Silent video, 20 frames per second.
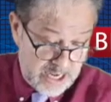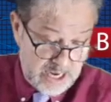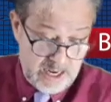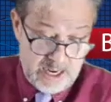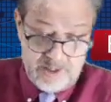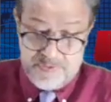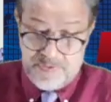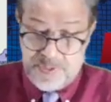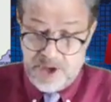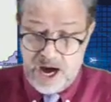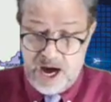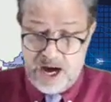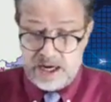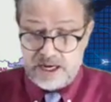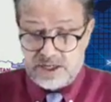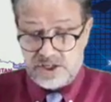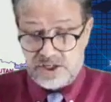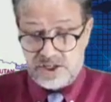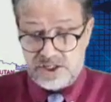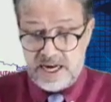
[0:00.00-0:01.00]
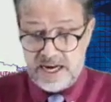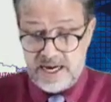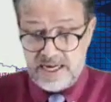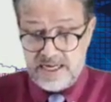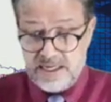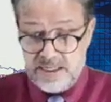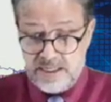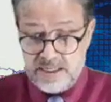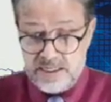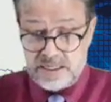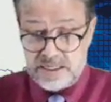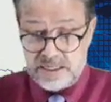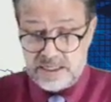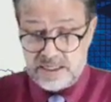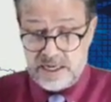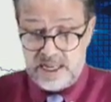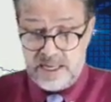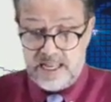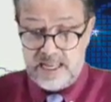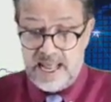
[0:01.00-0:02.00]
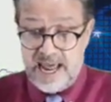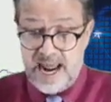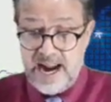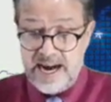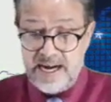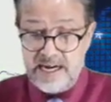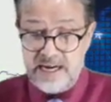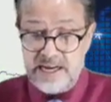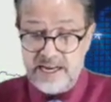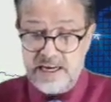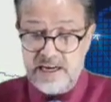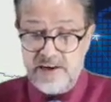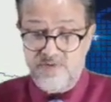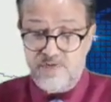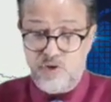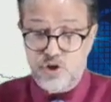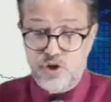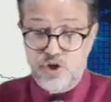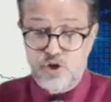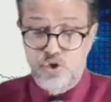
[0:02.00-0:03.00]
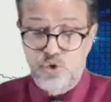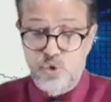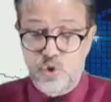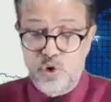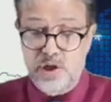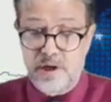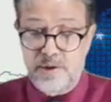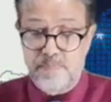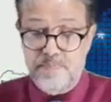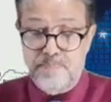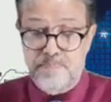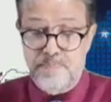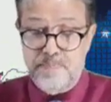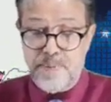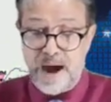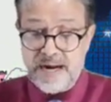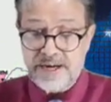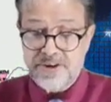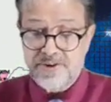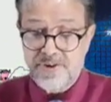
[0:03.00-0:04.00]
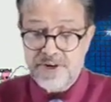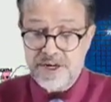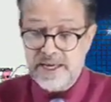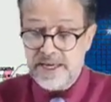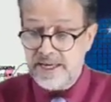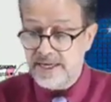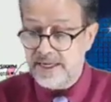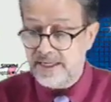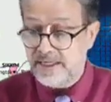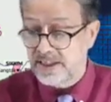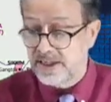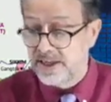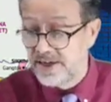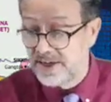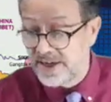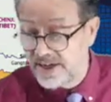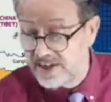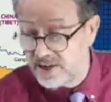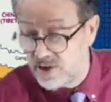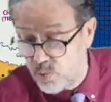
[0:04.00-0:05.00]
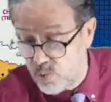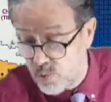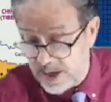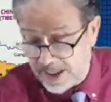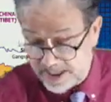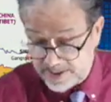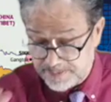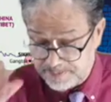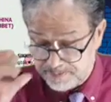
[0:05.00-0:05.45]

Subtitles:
Ladakh signs land deal for solar battery in its green quest.